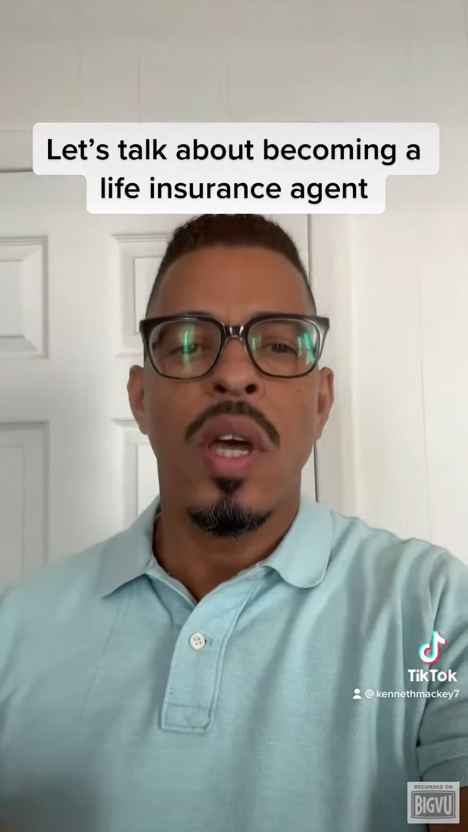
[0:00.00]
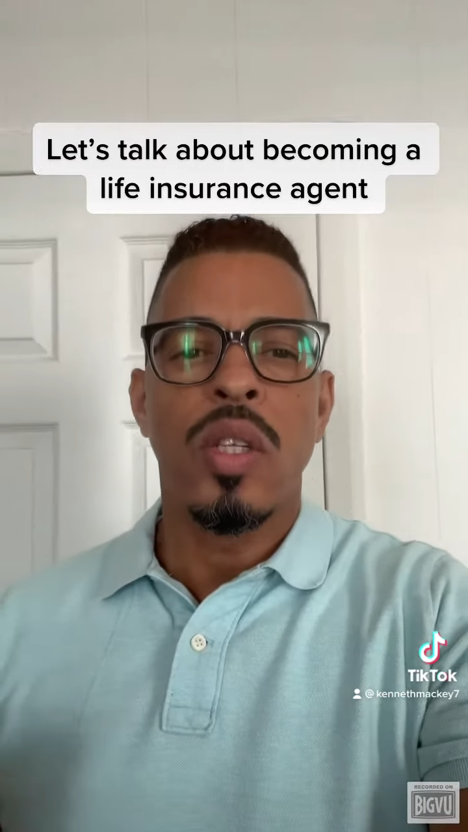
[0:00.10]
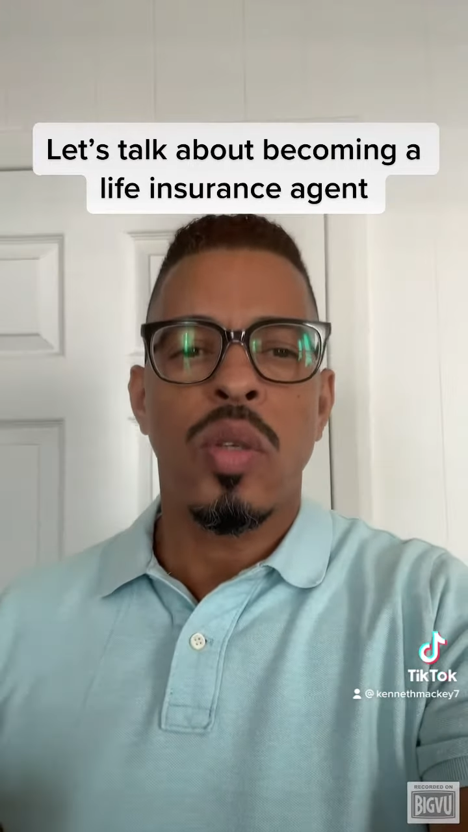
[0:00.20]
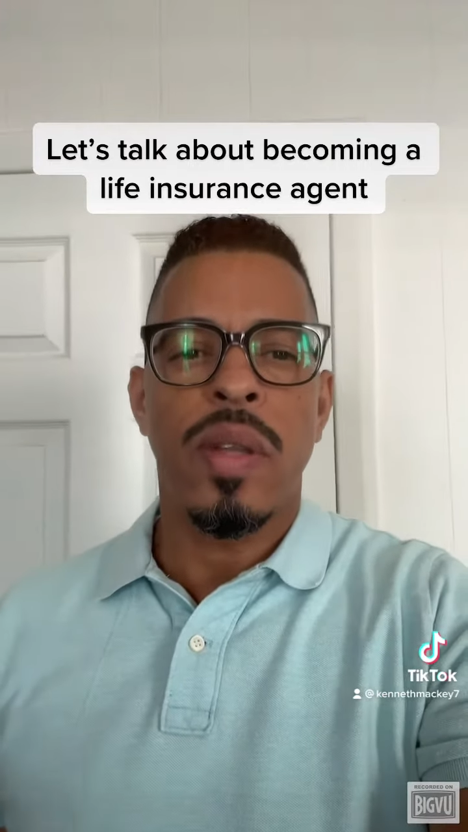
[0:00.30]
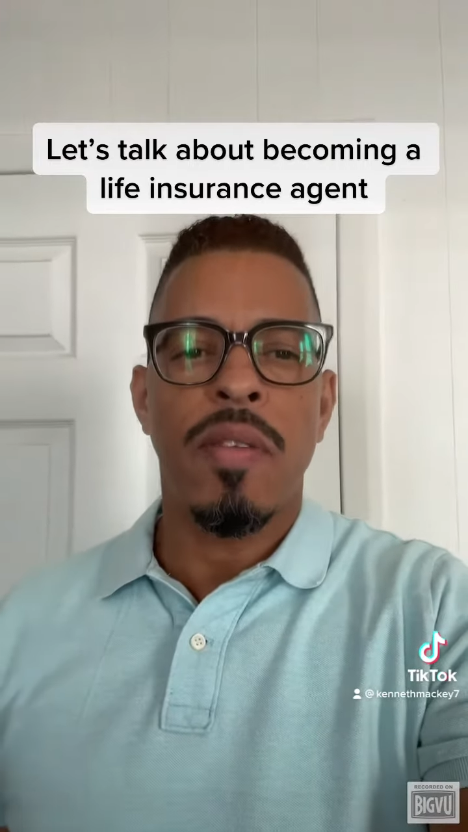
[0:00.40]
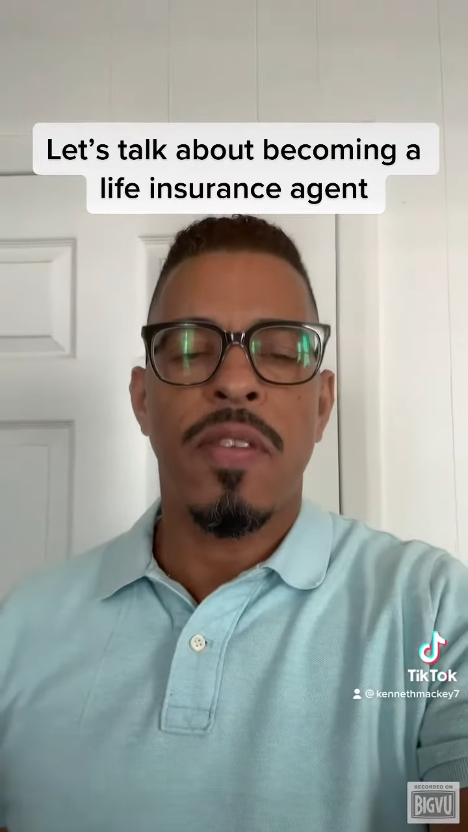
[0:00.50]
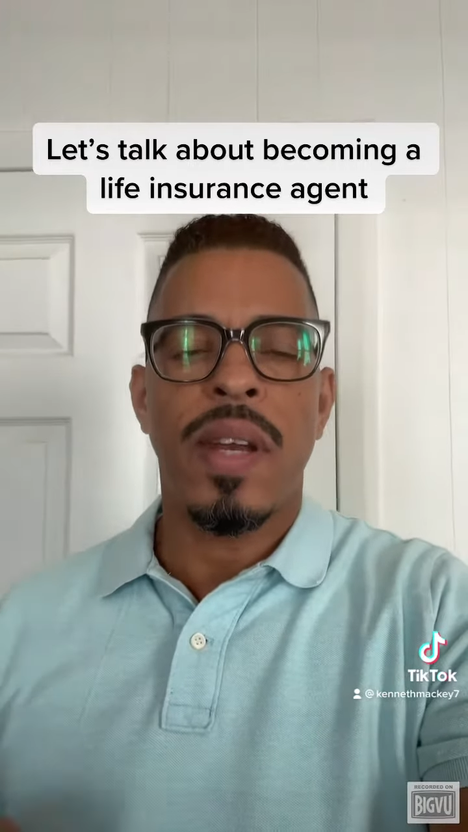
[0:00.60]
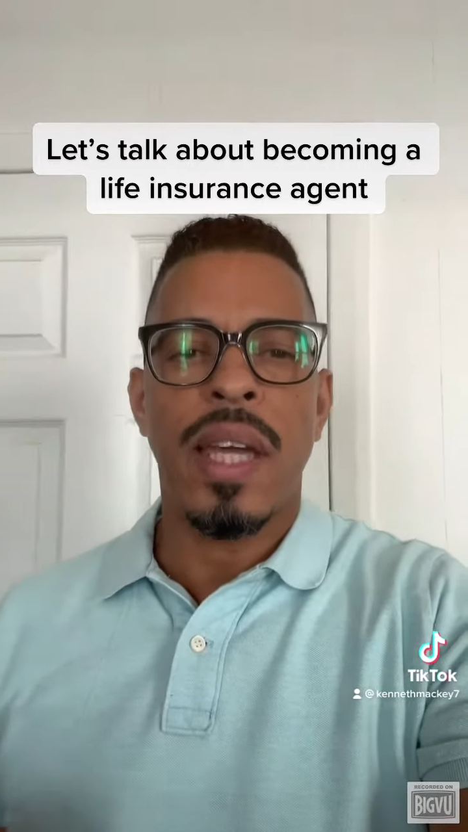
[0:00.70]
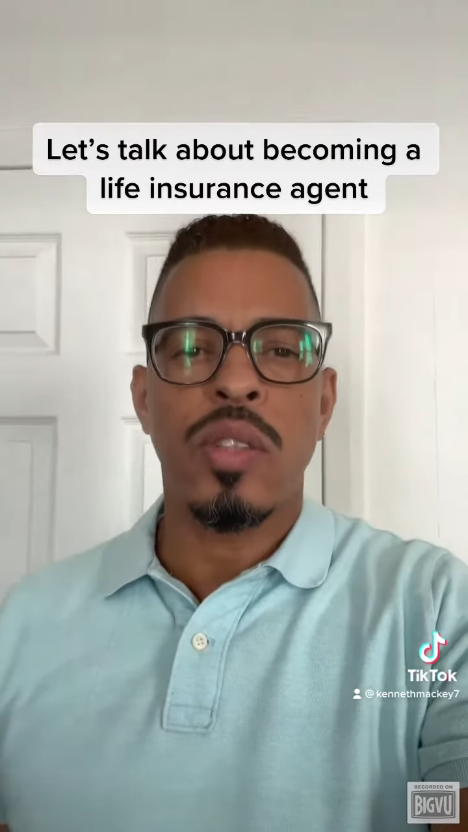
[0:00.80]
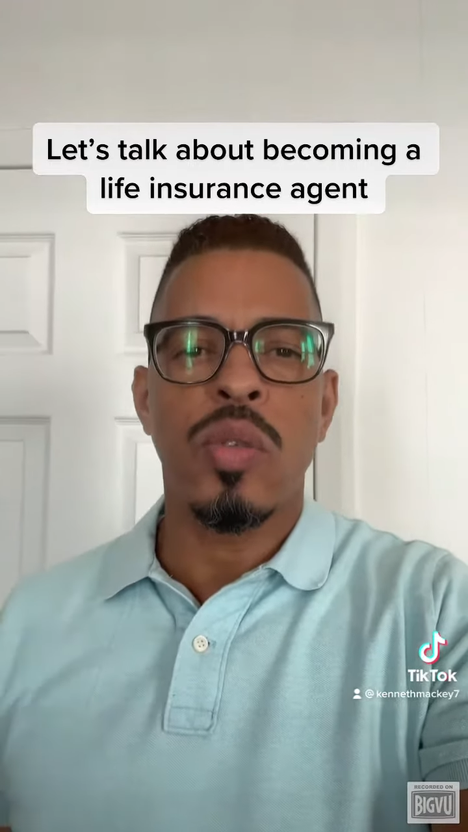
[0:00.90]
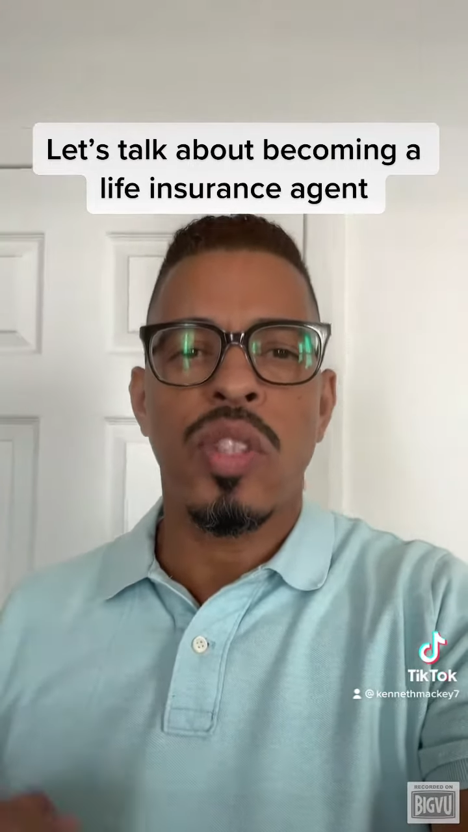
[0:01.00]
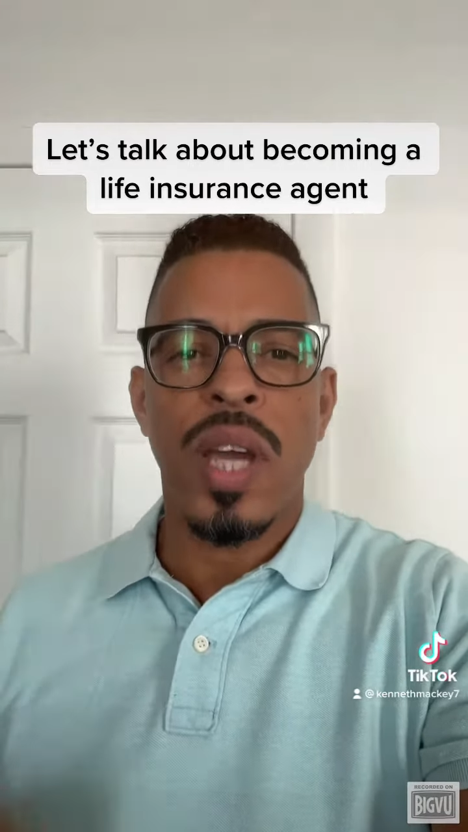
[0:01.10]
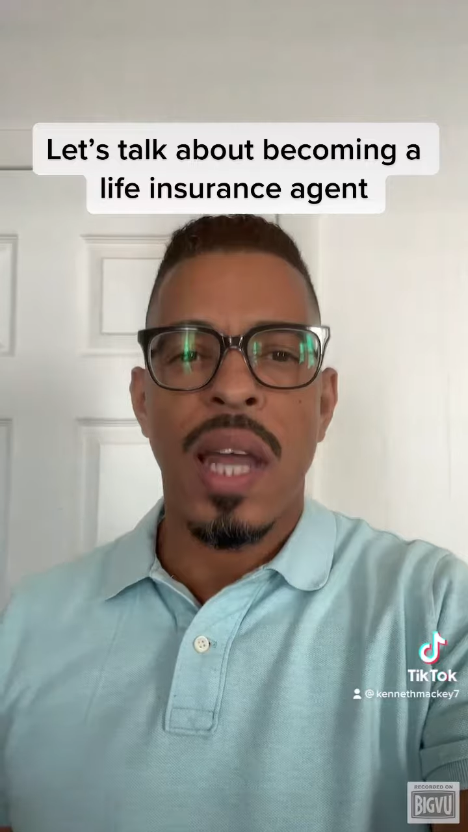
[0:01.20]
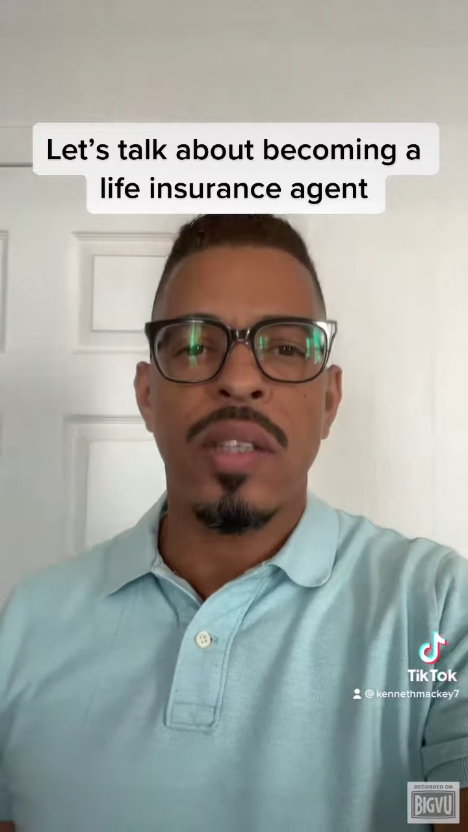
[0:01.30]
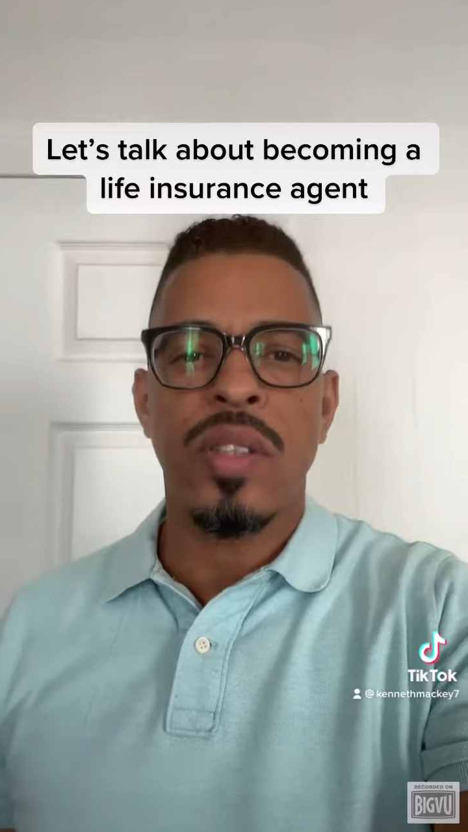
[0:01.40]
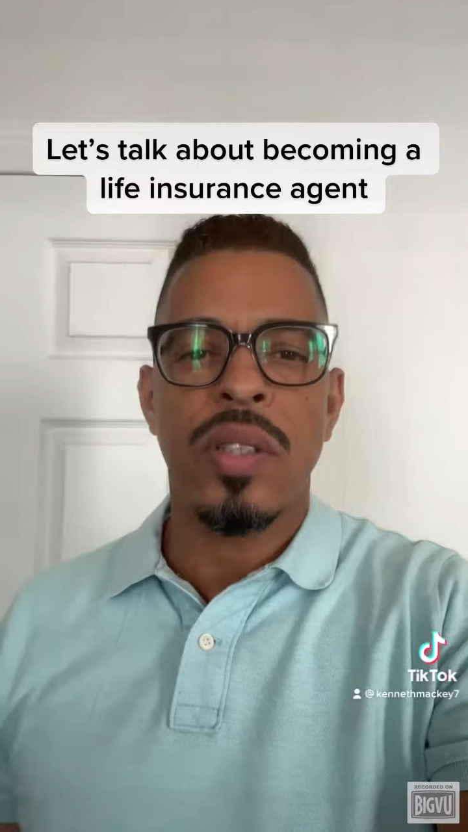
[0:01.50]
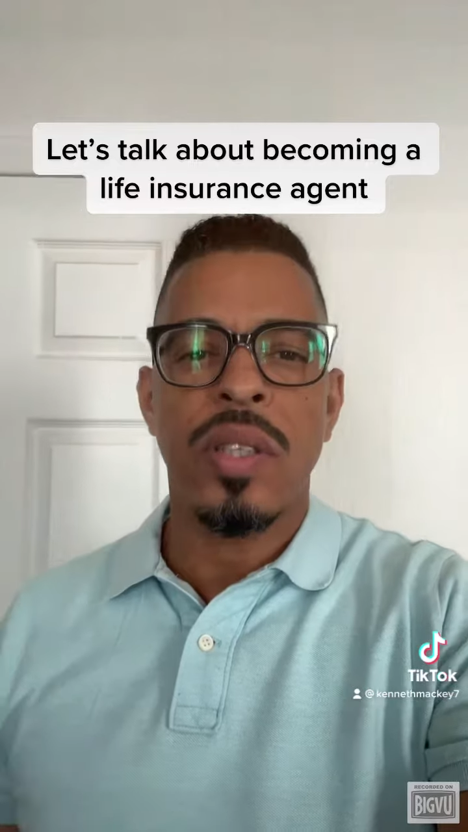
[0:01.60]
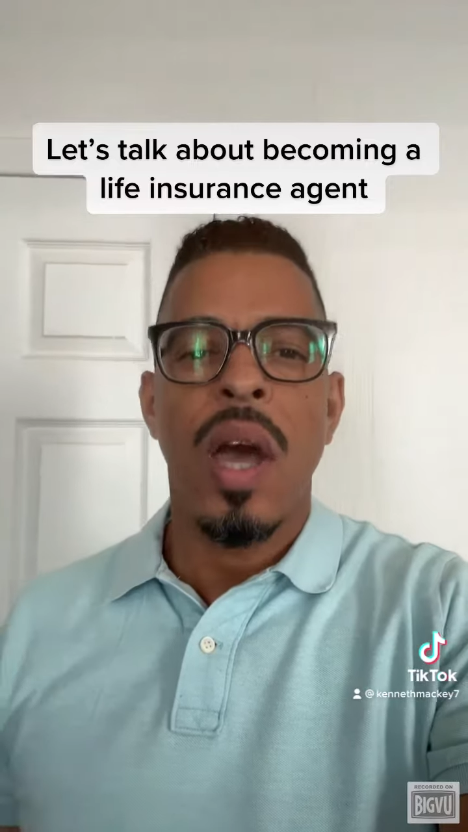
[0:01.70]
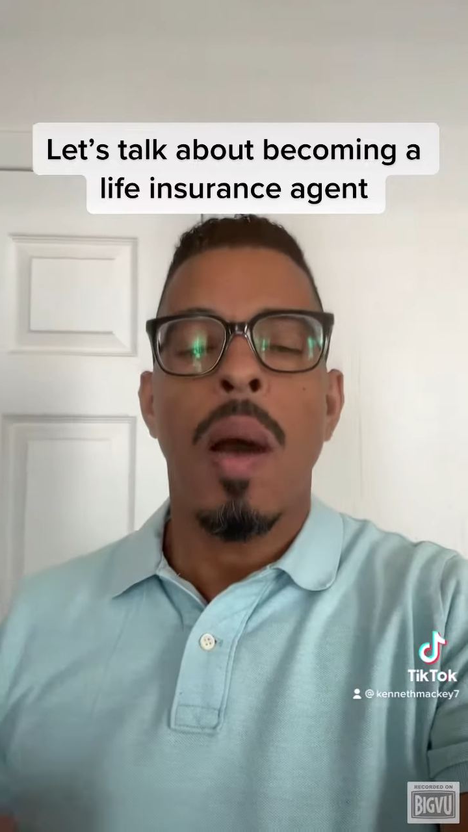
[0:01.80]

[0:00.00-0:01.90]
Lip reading: to their financial challenges